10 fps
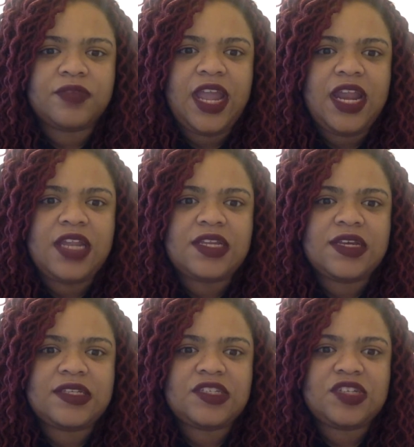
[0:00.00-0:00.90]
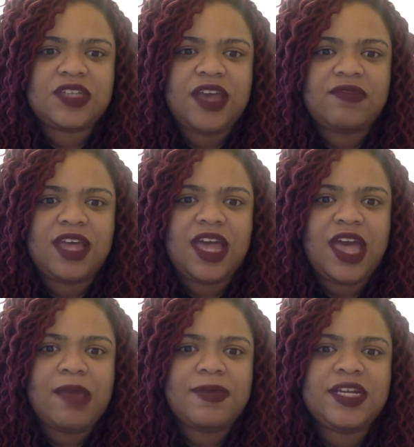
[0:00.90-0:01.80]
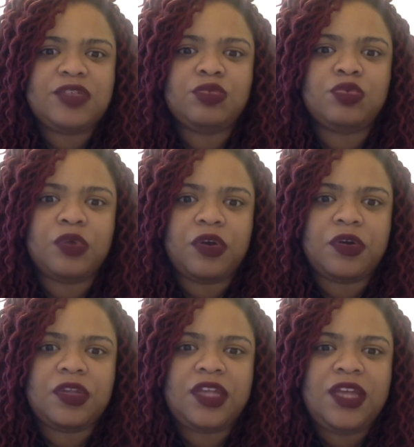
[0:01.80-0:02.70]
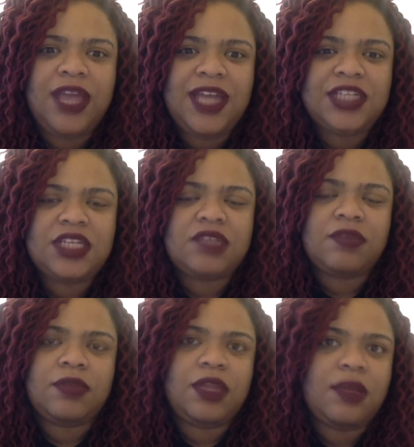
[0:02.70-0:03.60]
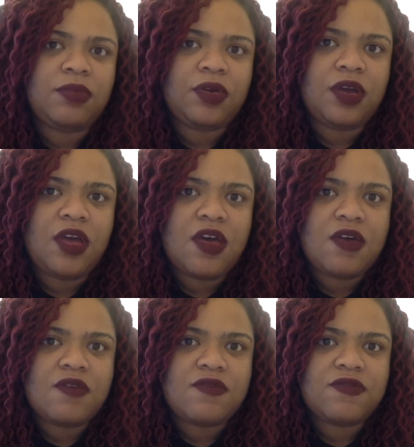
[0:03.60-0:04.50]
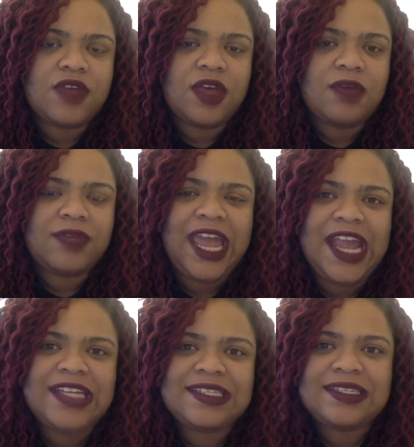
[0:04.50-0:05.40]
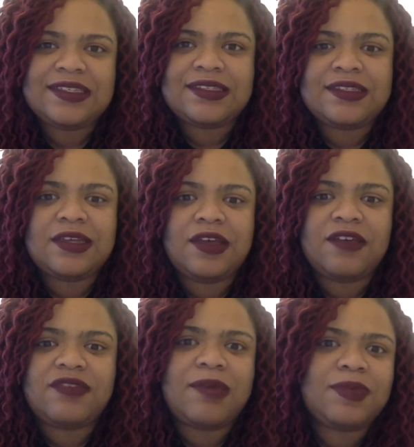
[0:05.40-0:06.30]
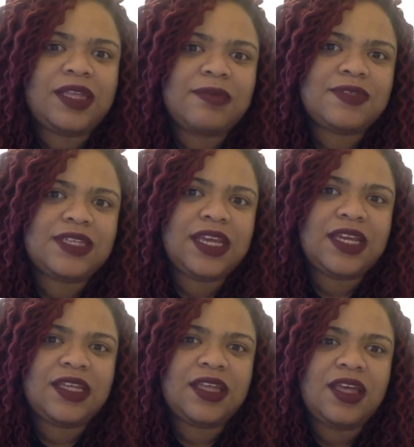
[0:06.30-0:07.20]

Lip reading: And it does just have that high potential growth just from the number of cases of epilepsy